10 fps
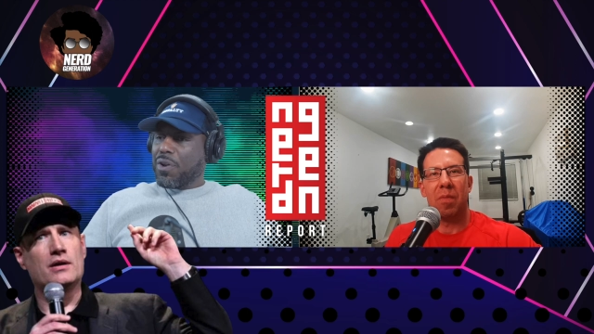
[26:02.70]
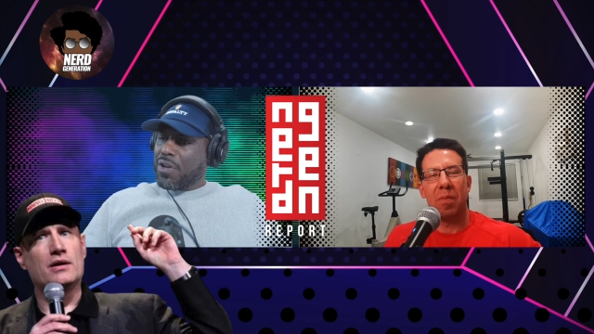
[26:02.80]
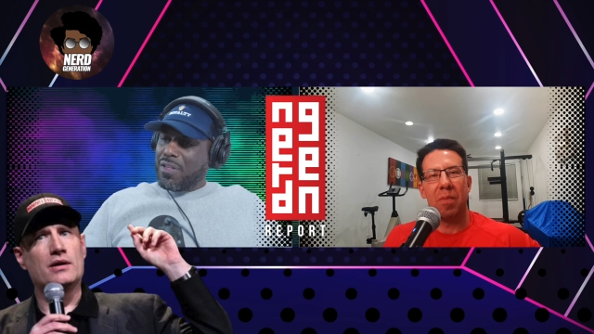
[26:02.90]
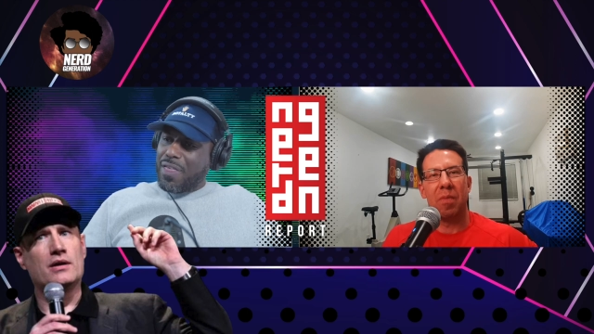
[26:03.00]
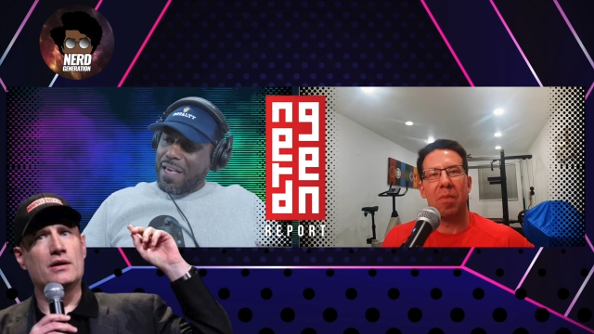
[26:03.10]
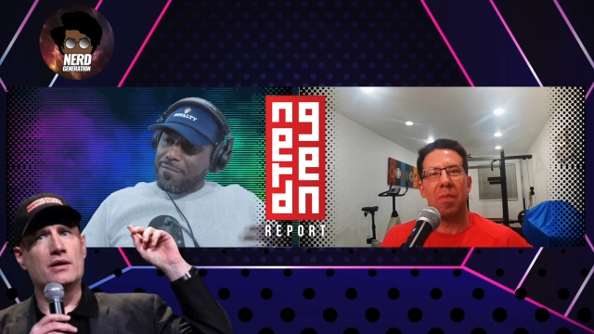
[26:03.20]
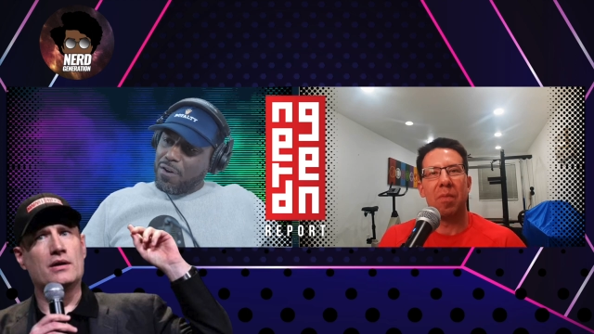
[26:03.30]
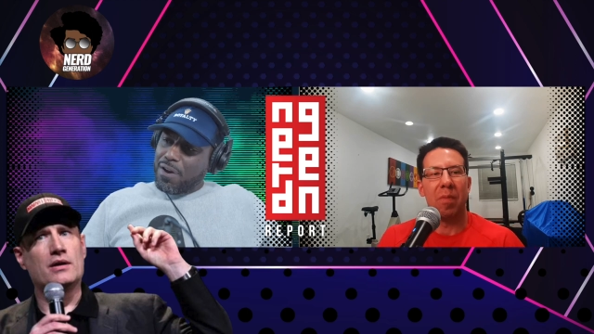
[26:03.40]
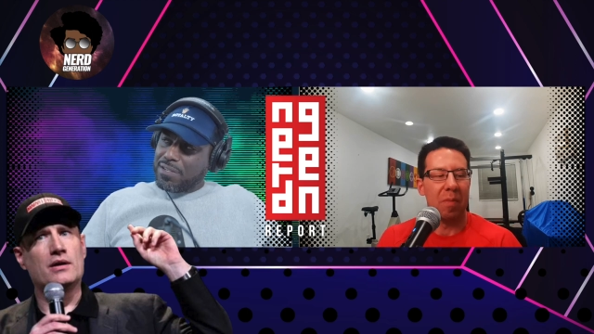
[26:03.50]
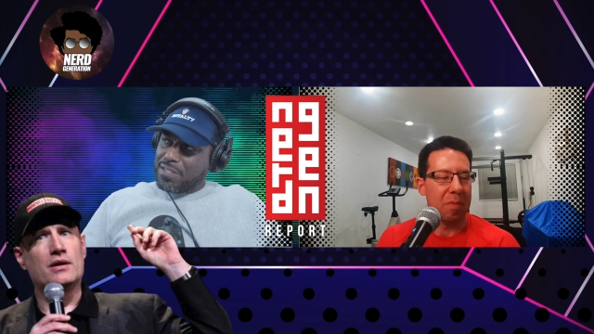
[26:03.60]
Speaker 1: go that far
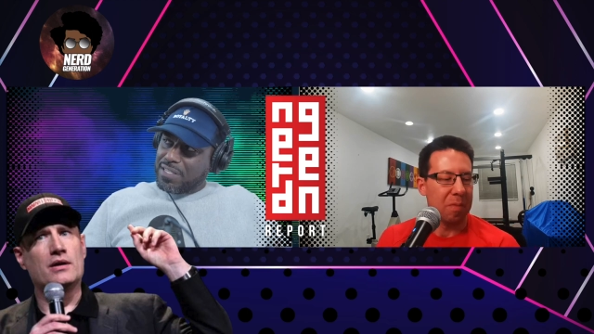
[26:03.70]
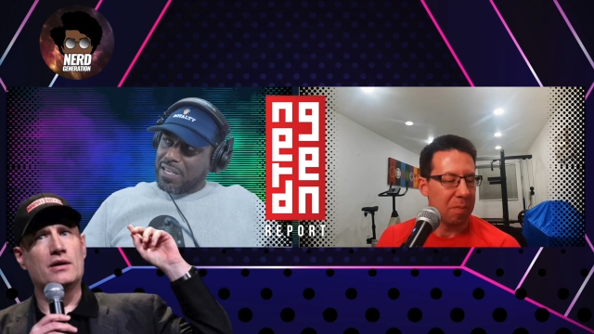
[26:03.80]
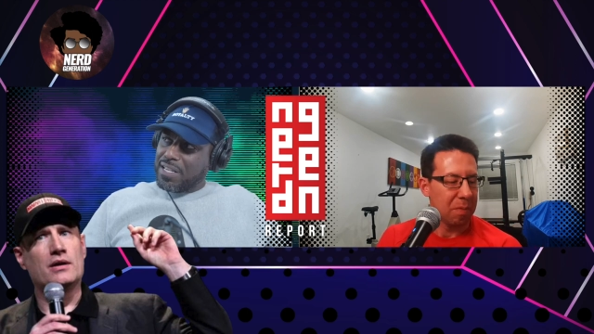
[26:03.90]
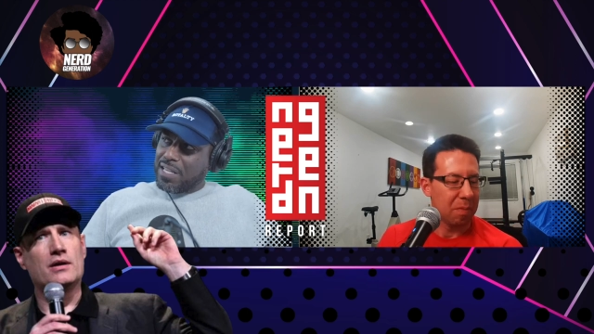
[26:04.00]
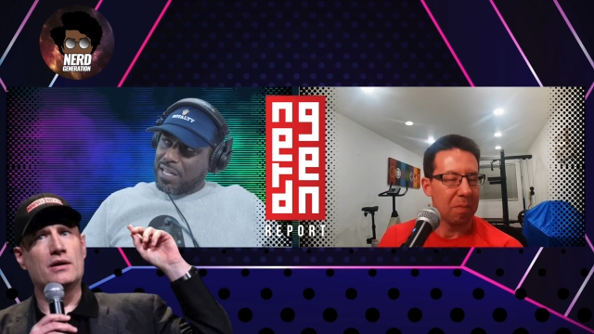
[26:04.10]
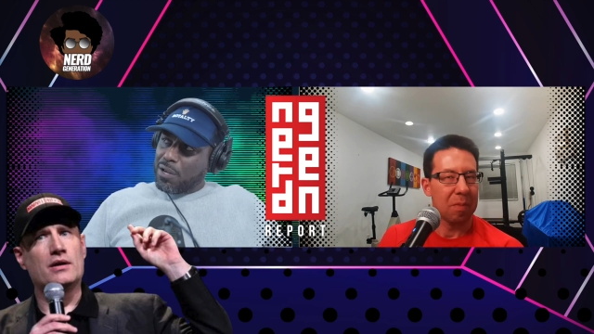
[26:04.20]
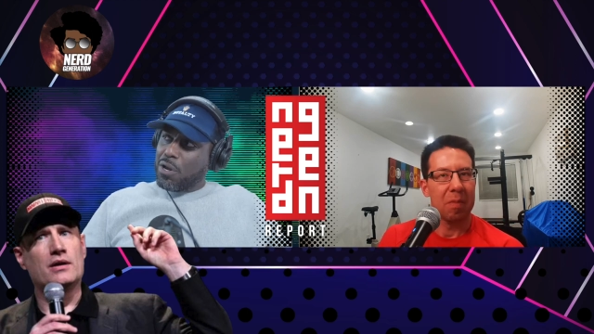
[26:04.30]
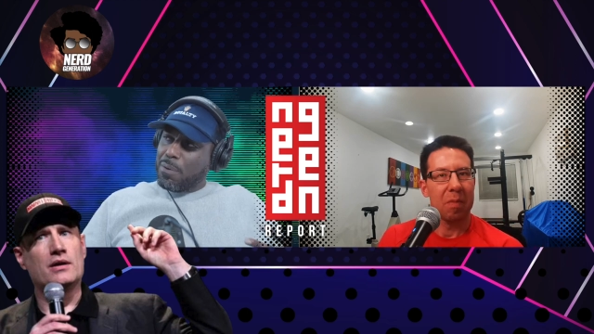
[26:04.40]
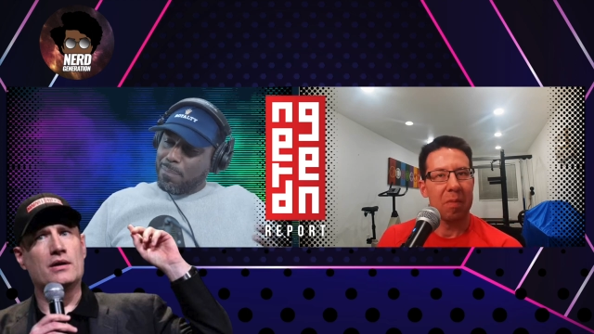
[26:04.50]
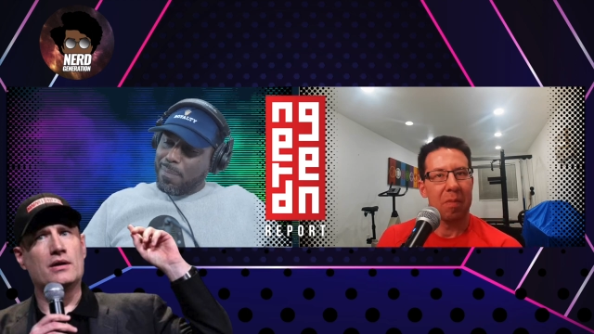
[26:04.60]
as to saying that they're going to
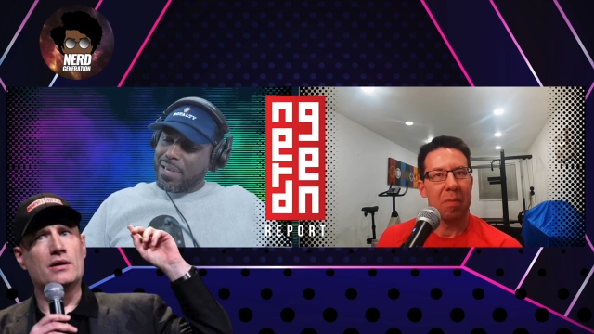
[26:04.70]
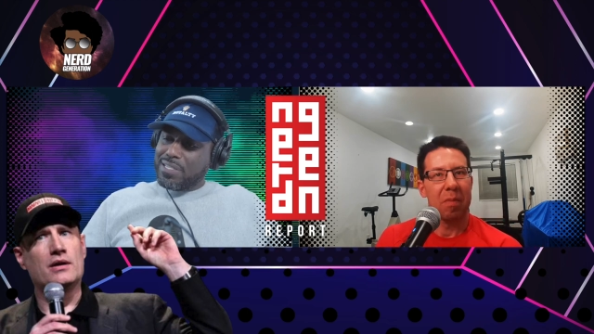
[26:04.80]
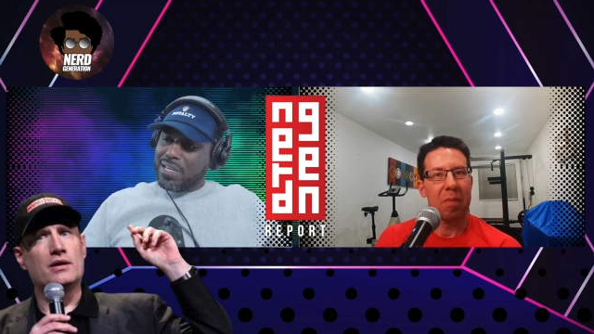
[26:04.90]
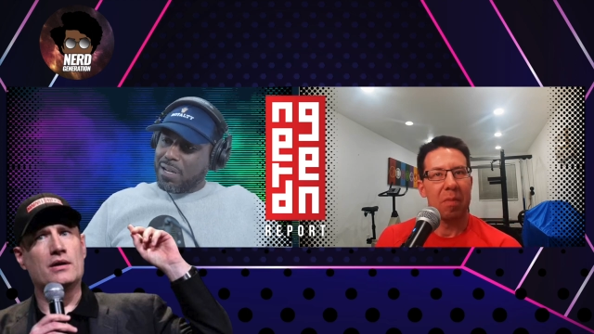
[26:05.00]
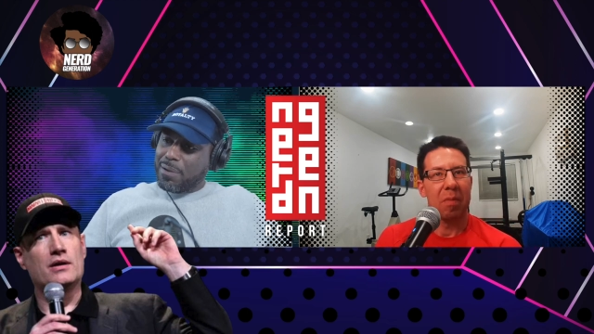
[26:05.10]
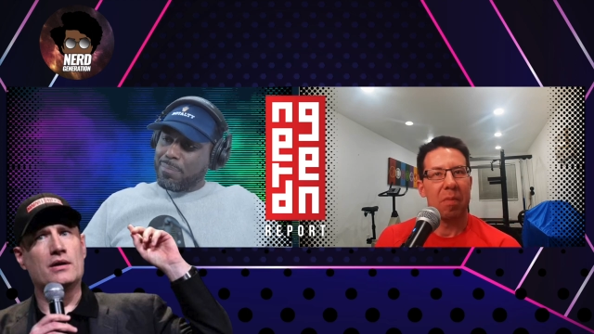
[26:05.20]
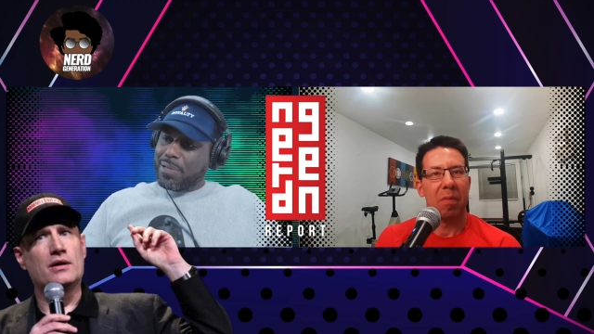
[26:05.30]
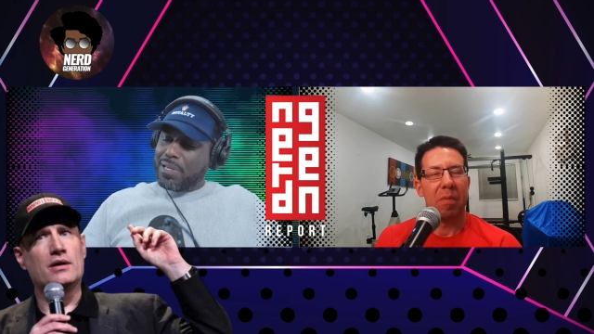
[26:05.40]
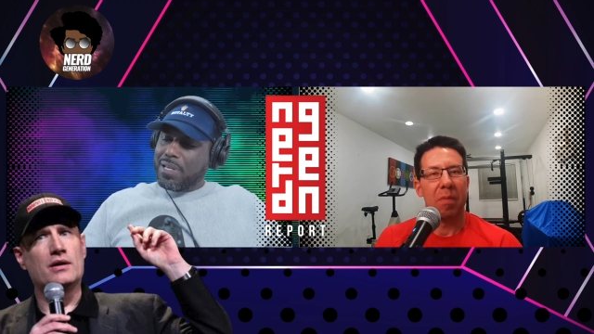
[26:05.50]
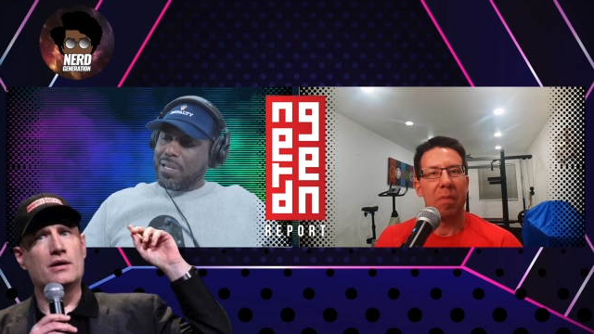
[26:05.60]
mess it up,
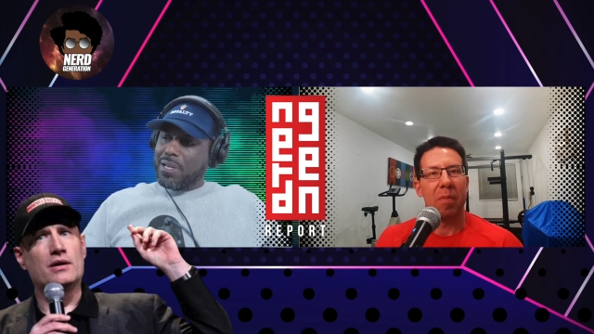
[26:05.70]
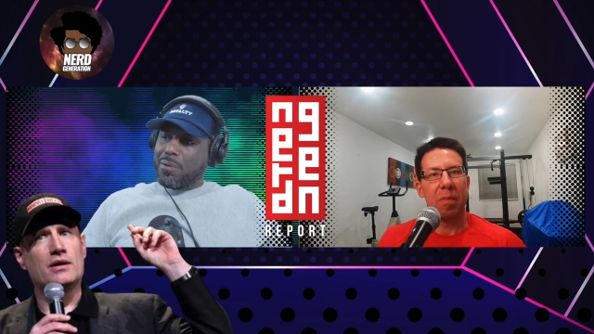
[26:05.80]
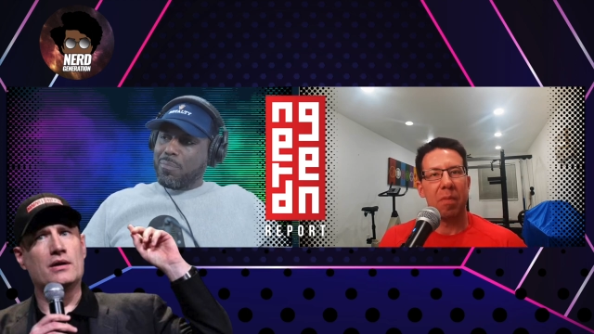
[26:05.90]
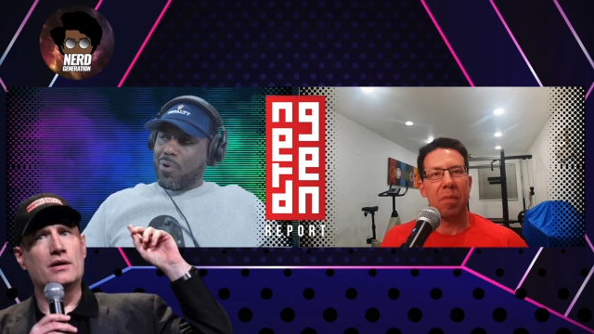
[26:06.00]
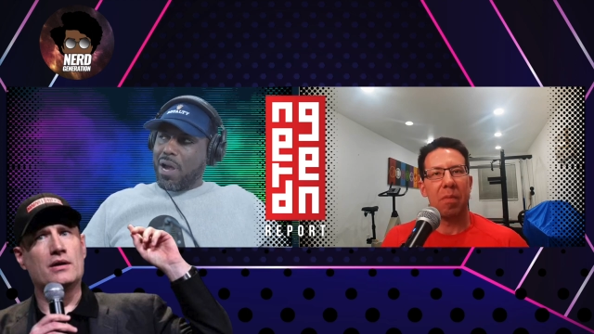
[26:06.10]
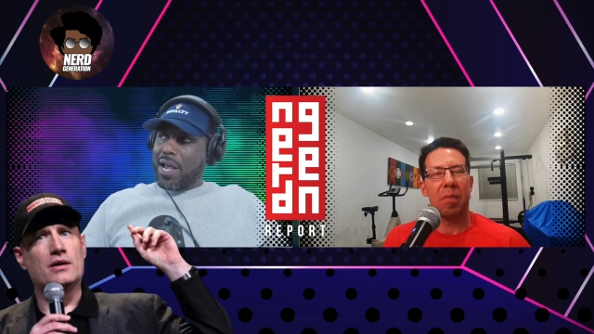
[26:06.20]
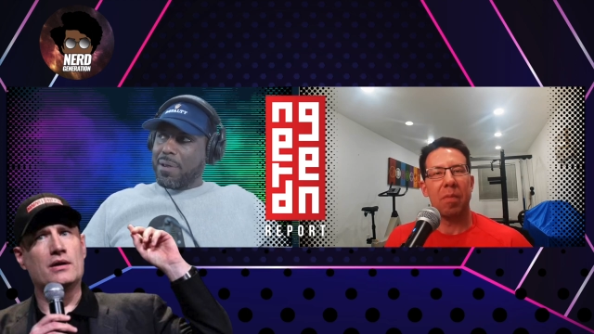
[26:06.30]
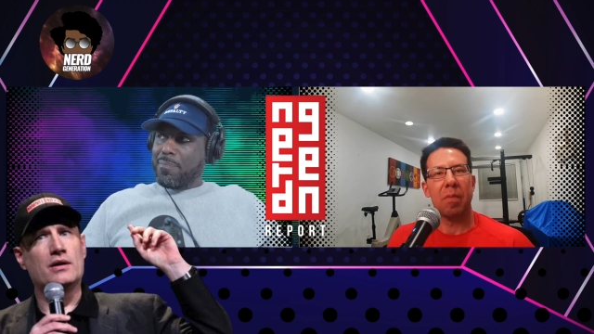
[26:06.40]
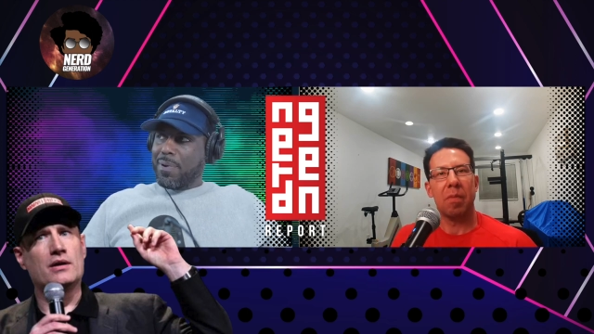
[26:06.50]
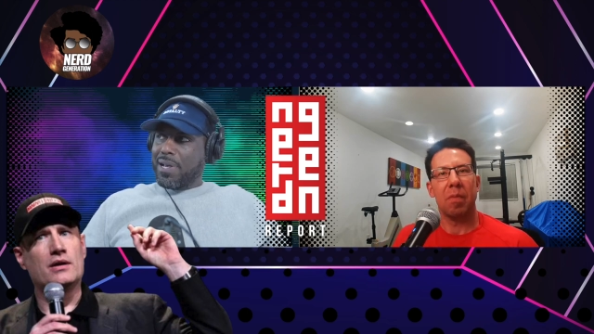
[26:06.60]
Brian,
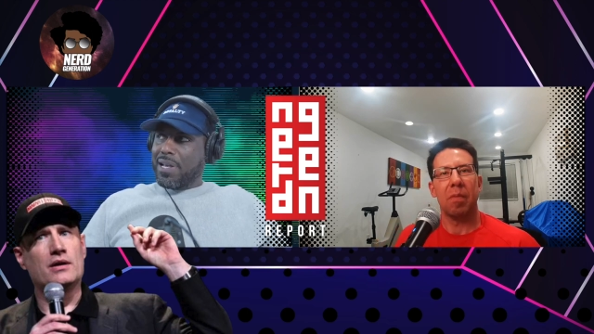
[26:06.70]
but